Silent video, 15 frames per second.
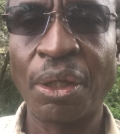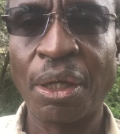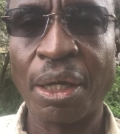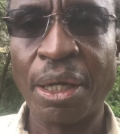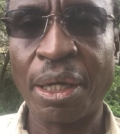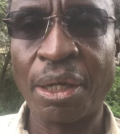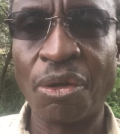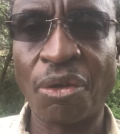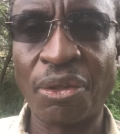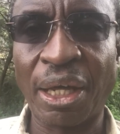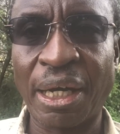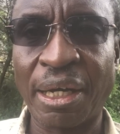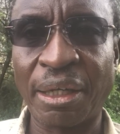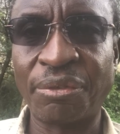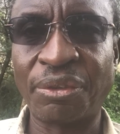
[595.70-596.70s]
in
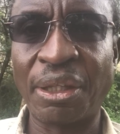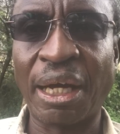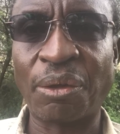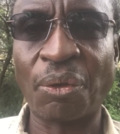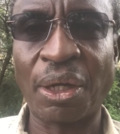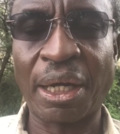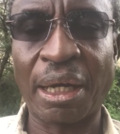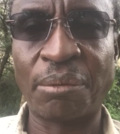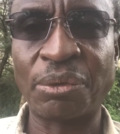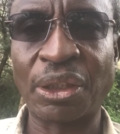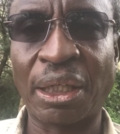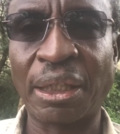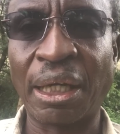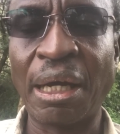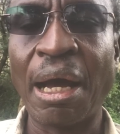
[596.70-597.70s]
Northern Rift, that one comes
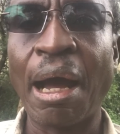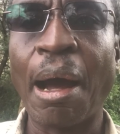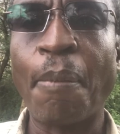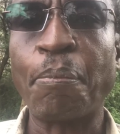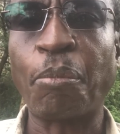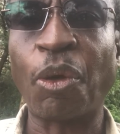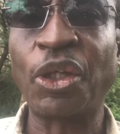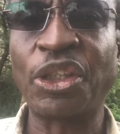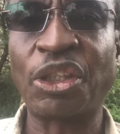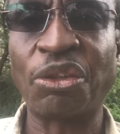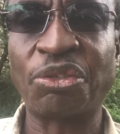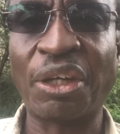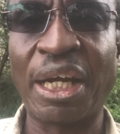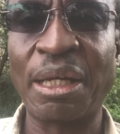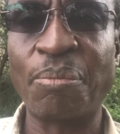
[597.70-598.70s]
under policy
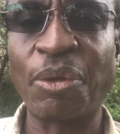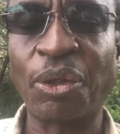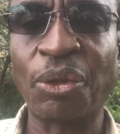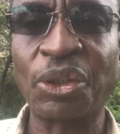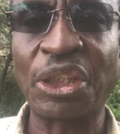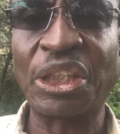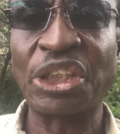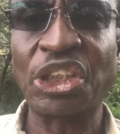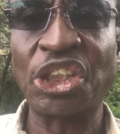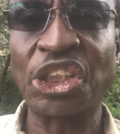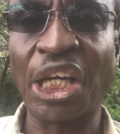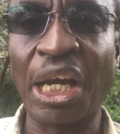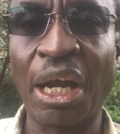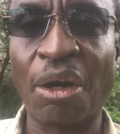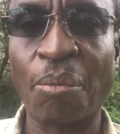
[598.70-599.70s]
file because it is
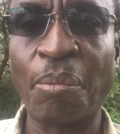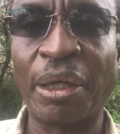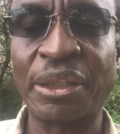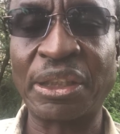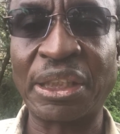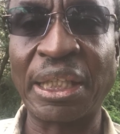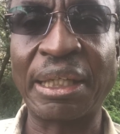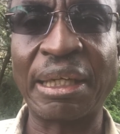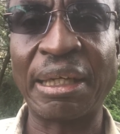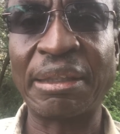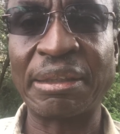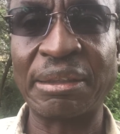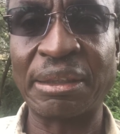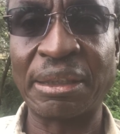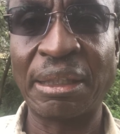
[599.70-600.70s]
general, but secret
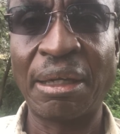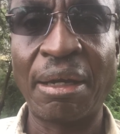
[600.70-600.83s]
is